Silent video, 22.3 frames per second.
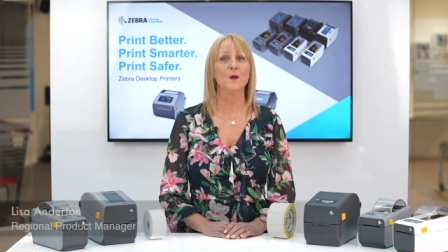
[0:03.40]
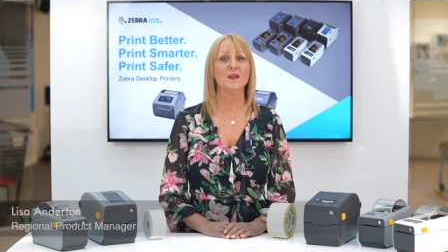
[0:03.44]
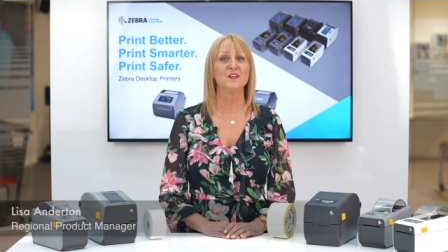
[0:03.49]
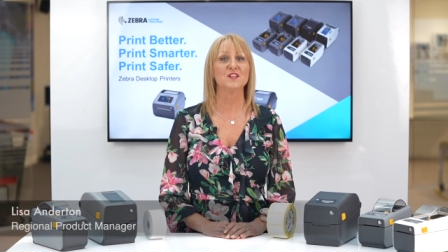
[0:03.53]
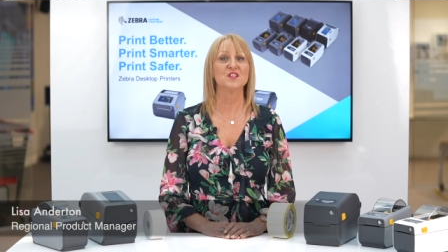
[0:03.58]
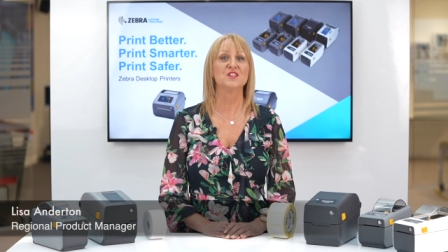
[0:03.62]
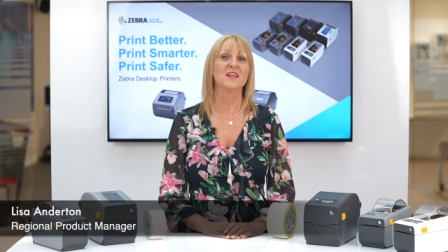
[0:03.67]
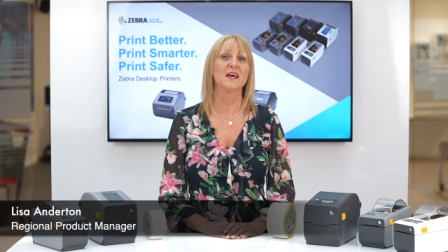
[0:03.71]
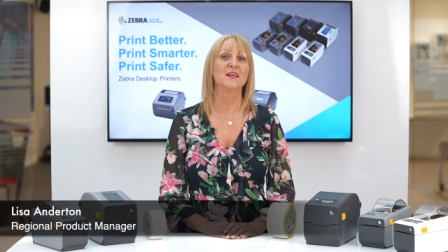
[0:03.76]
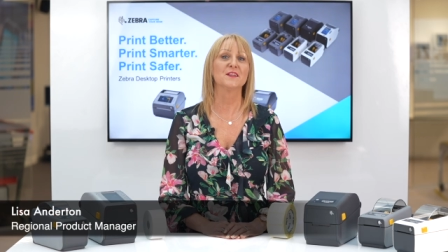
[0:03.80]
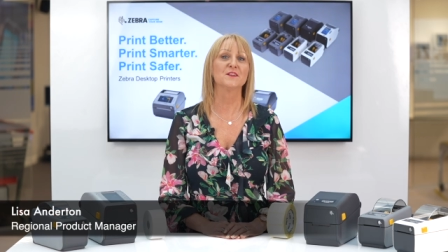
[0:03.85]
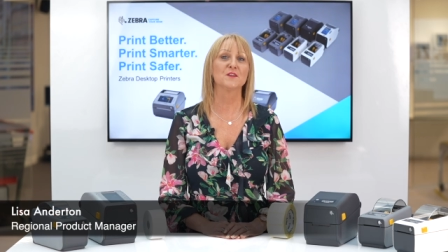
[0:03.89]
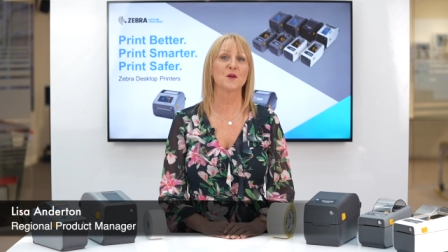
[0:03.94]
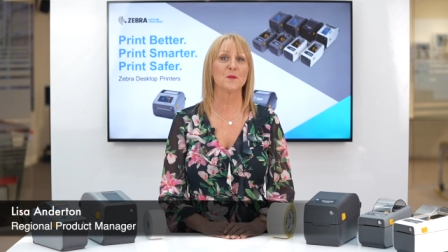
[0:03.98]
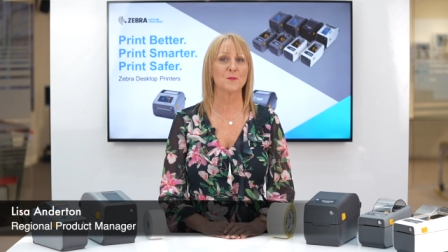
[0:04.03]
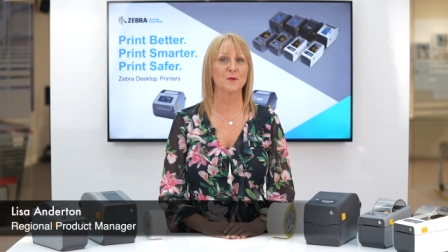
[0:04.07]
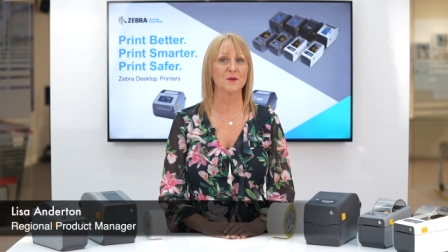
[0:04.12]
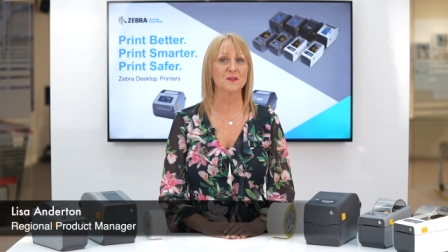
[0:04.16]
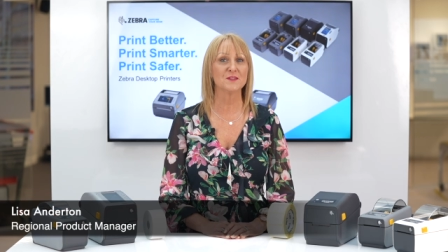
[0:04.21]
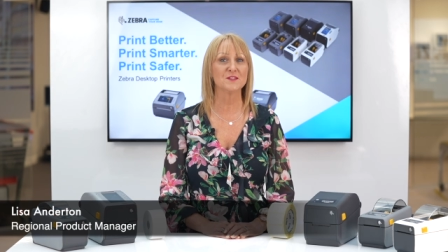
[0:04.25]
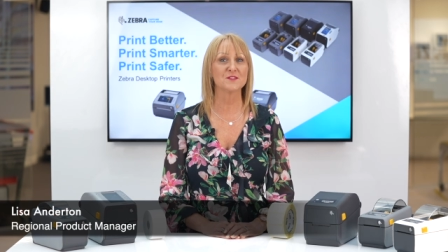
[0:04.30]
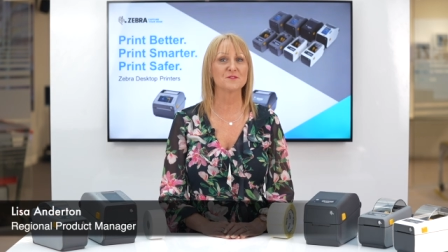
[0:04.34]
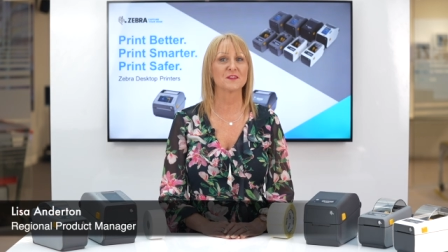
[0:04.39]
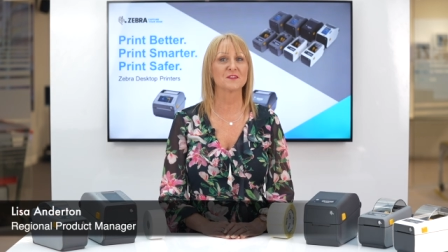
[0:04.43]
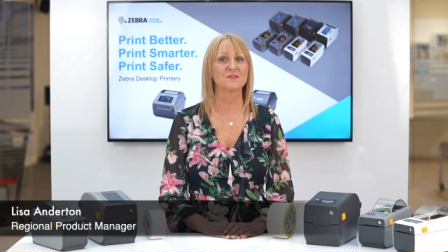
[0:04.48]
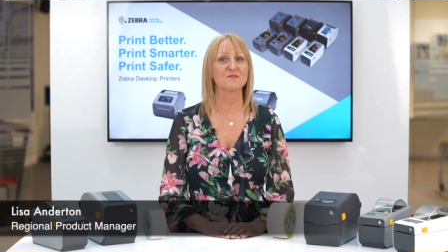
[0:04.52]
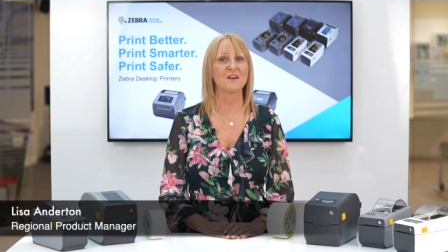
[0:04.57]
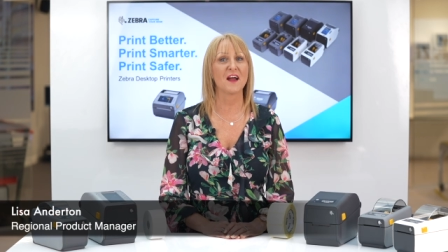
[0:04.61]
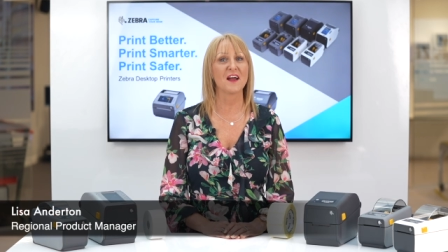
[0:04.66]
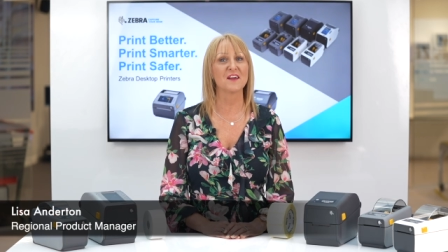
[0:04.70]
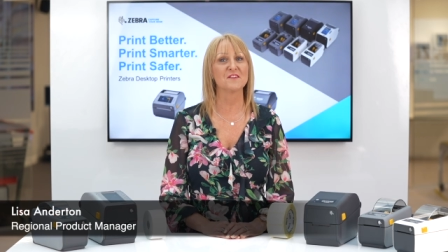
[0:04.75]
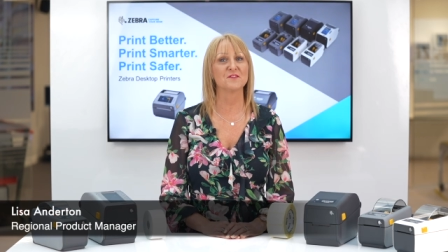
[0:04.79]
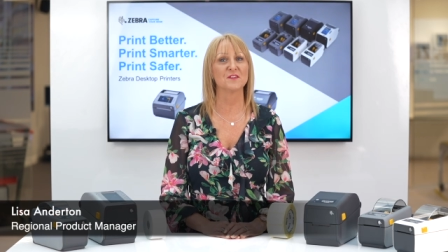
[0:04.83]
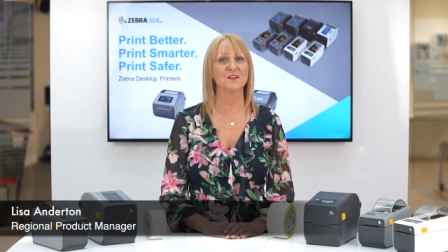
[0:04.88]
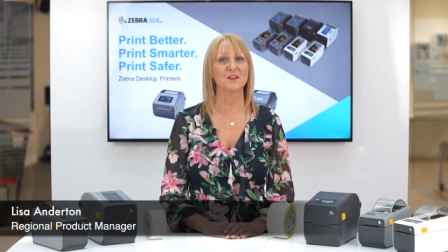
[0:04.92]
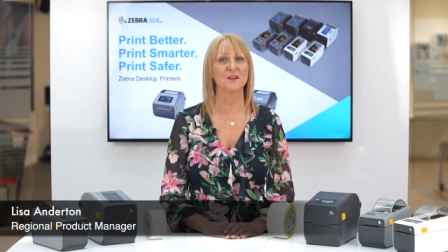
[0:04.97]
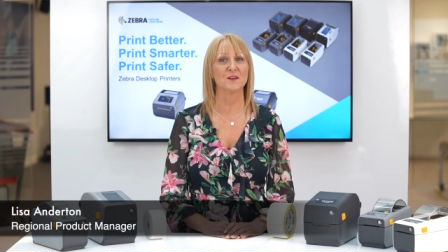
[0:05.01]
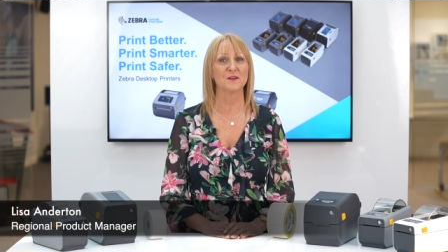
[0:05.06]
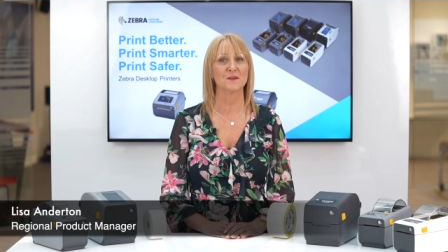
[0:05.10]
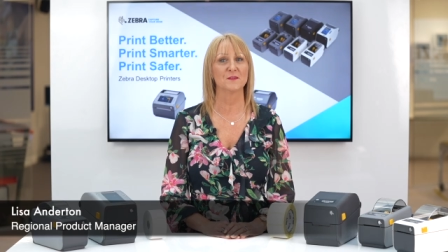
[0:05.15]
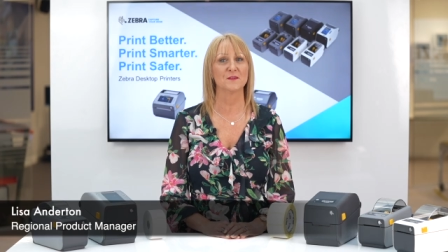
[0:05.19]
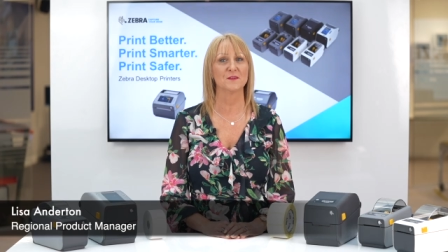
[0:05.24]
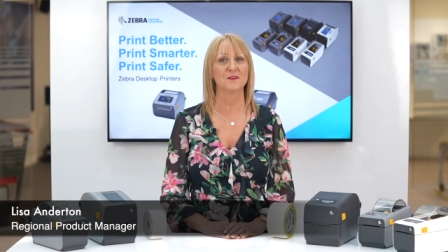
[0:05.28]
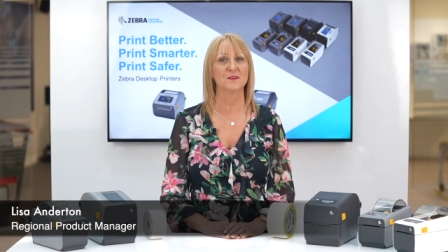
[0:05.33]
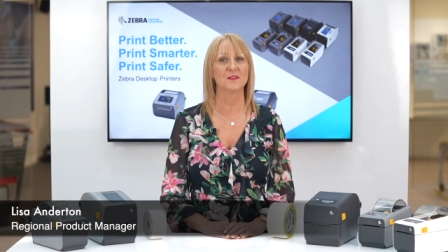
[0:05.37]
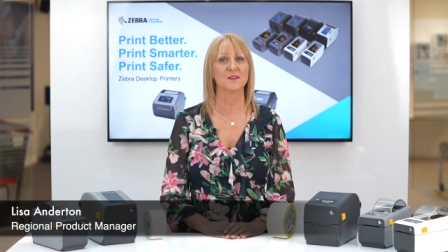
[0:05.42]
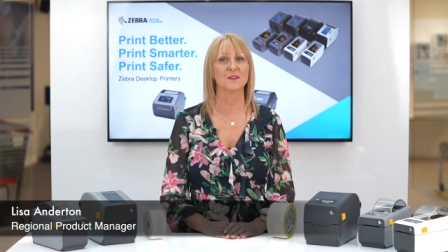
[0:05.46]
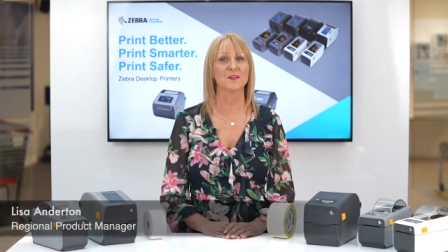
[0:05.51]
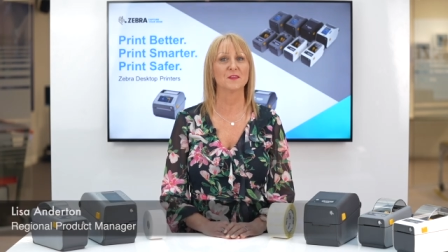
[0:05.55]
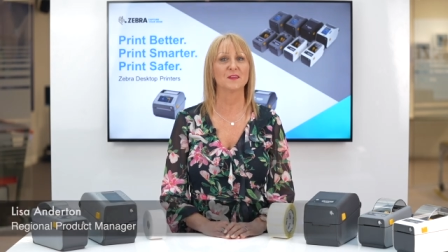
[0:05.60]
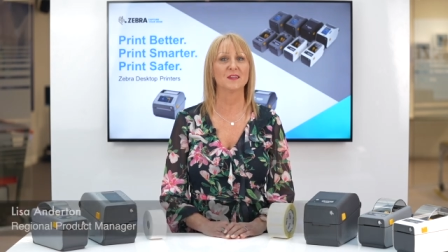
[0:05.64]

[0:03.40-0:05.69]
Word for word: which desktop printer is right for you, the